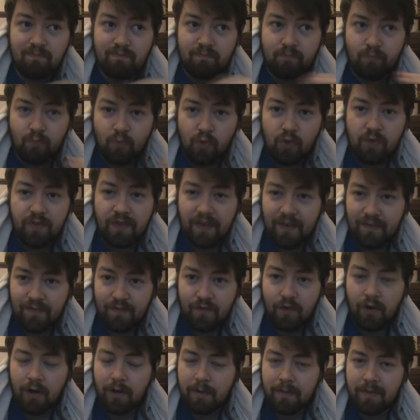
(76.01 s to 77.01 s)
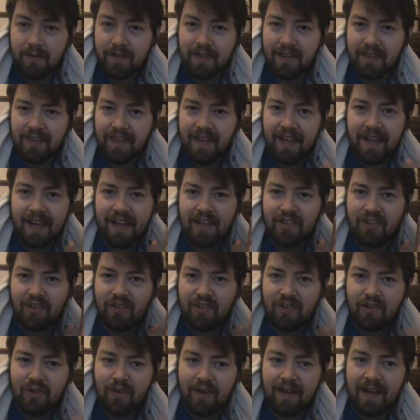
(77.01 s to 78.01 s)
moving forward in that, and you're
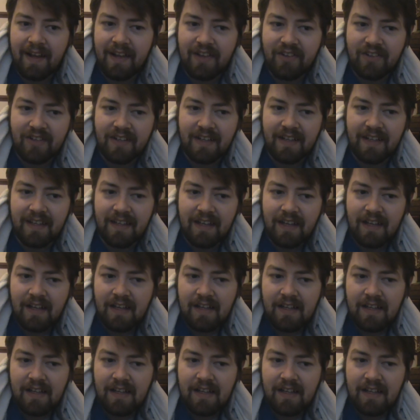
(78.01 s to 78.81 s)
not actually